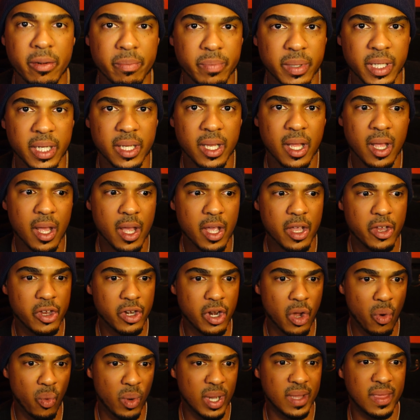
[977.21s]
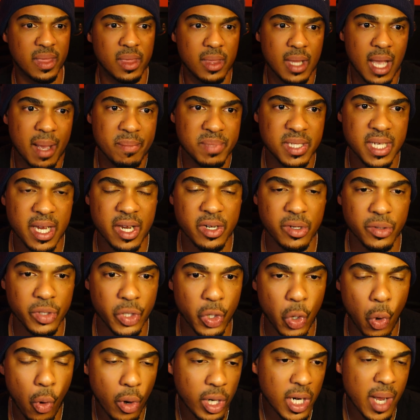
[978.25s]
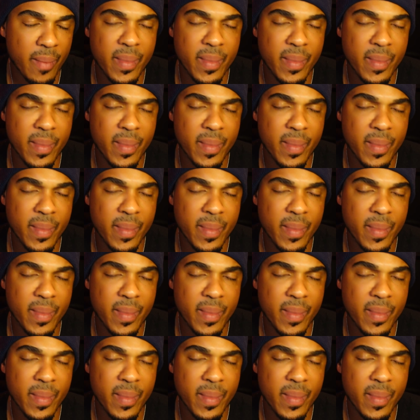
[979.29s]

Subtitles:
But, what I'm seeing on the court,